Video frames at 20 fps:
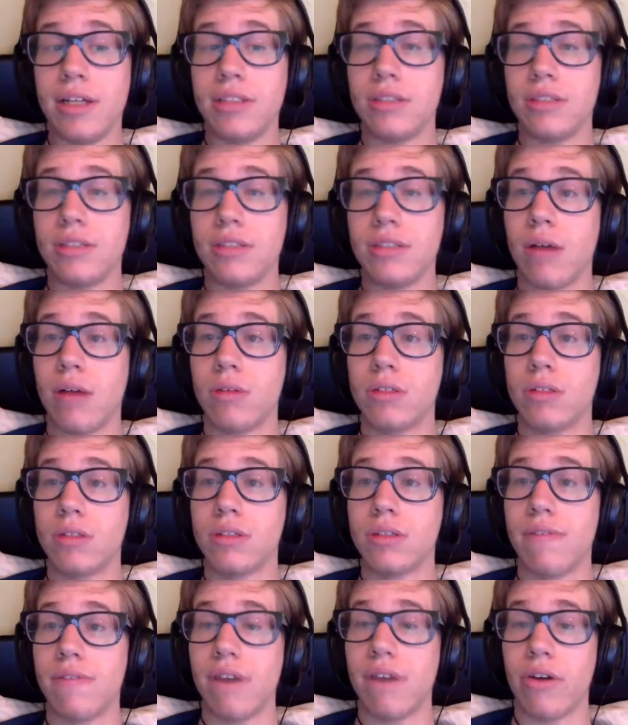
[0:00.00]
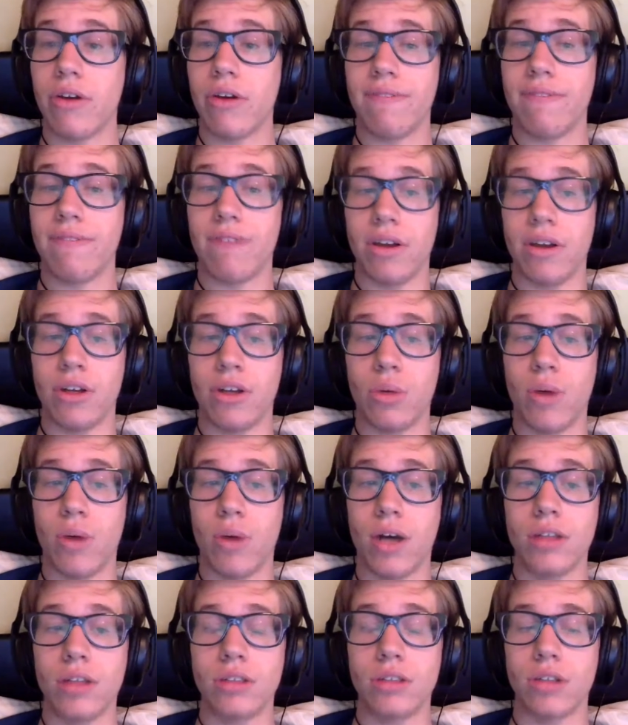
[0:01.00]
so that was very fun to
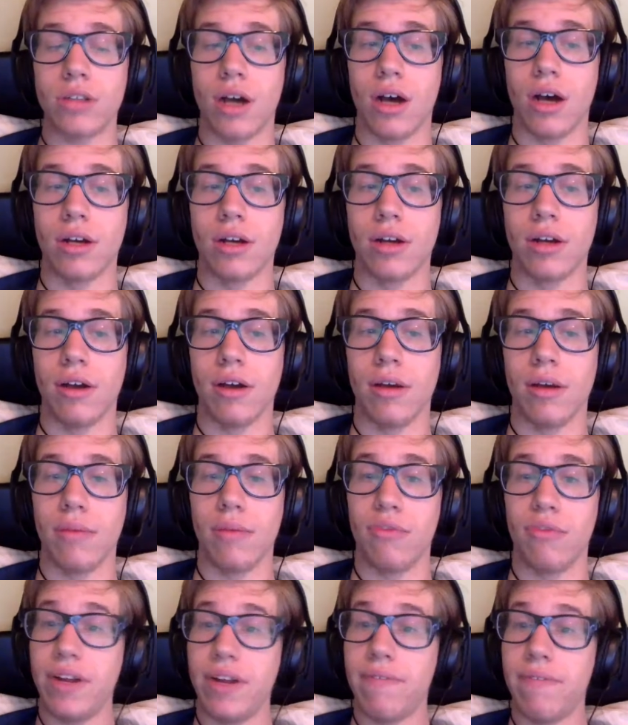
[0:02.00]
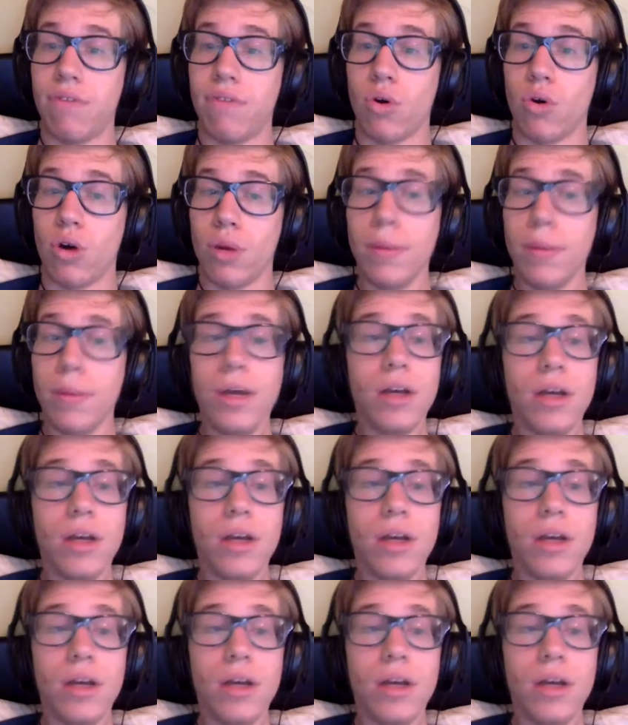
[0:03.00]
watch on Freeform.